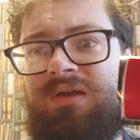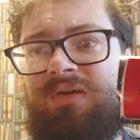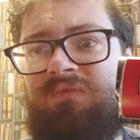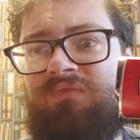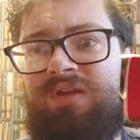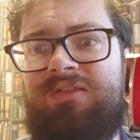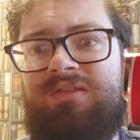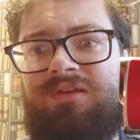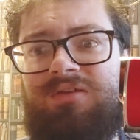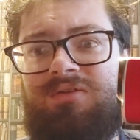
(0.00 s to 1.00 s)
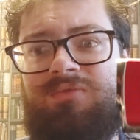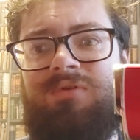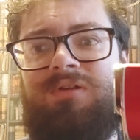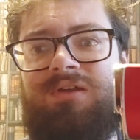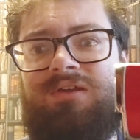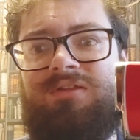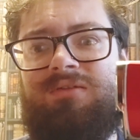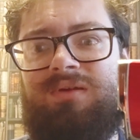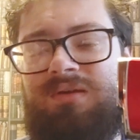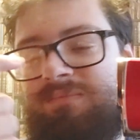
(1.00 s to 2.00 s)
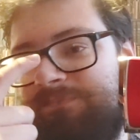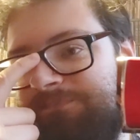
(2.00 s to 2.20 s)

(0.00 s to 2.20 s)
a vintage quality to it.